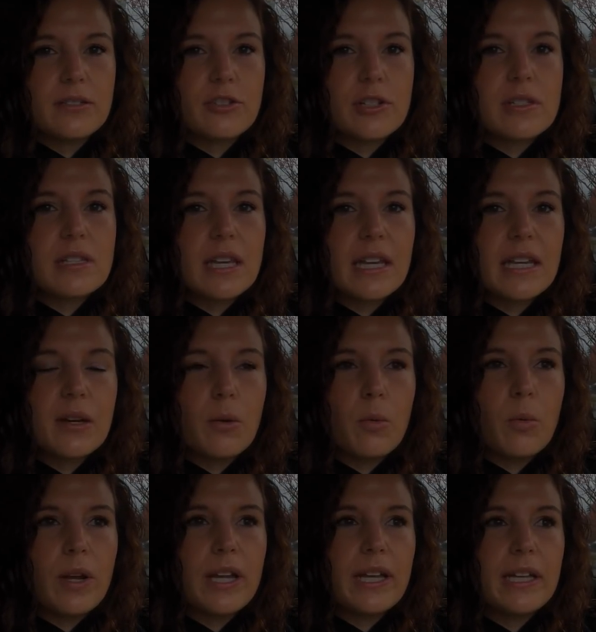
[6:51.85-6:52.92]
Just like
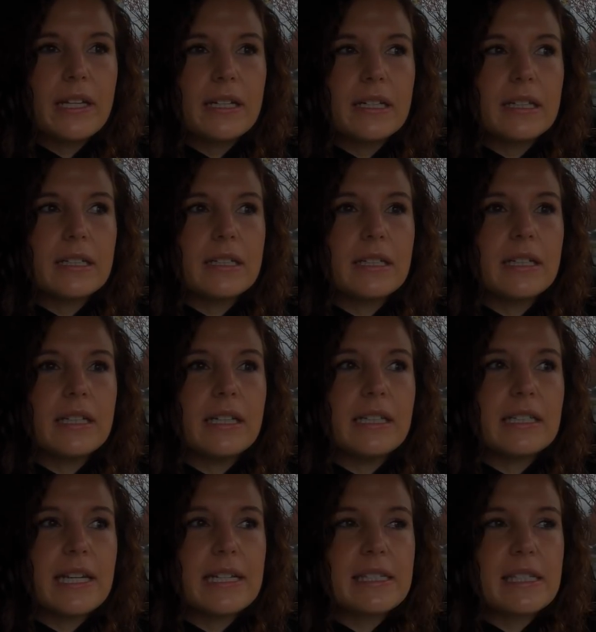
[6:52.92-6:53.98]
when it
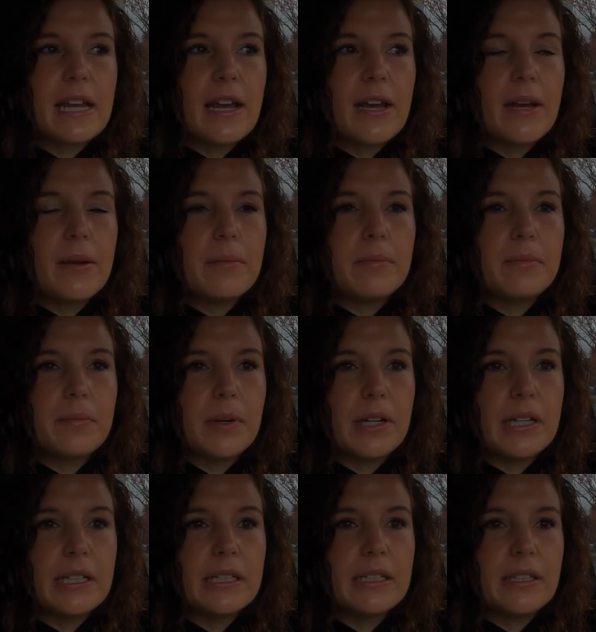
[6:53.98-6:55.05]
takes time,
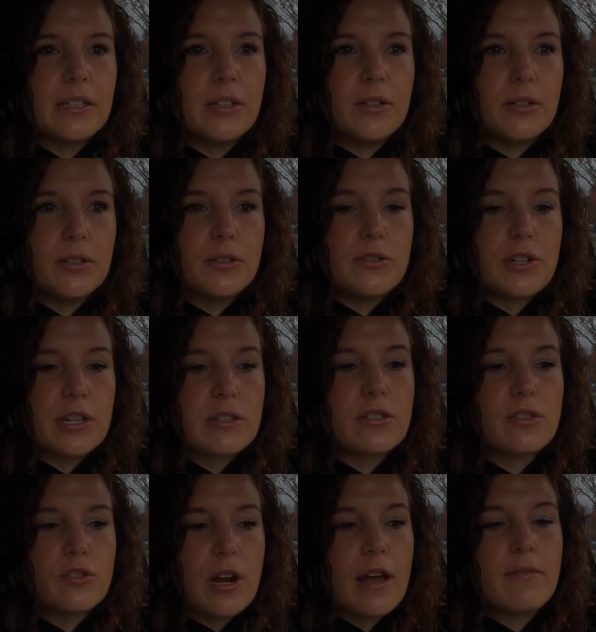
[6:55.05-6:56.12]
but you know, you adjust
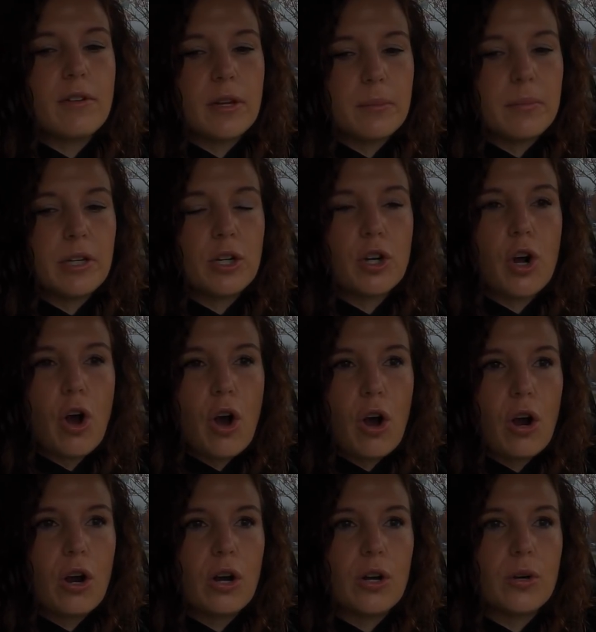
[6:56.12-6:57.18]
to driving a bigger
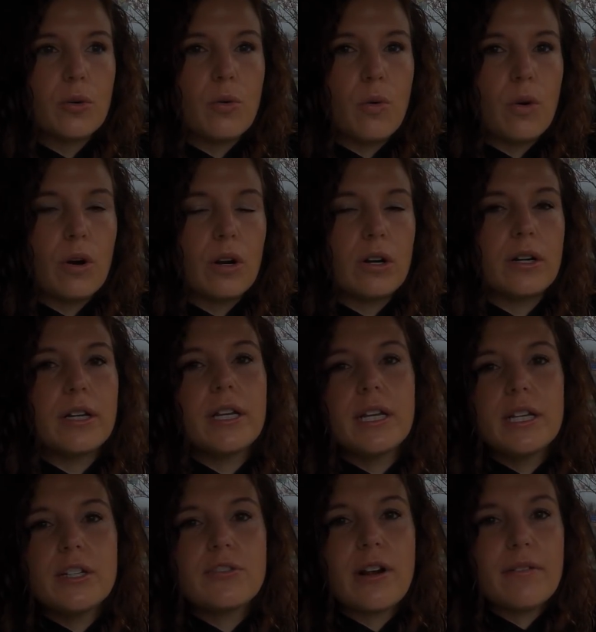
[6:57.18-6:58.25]
car or
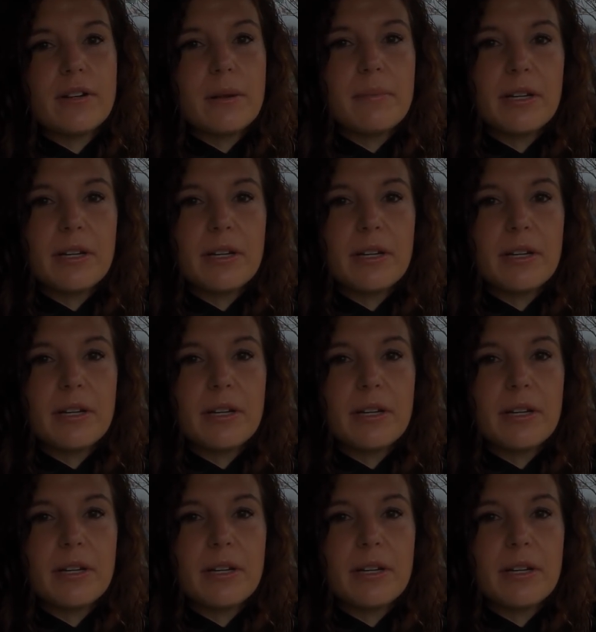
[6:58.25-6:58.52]
driving a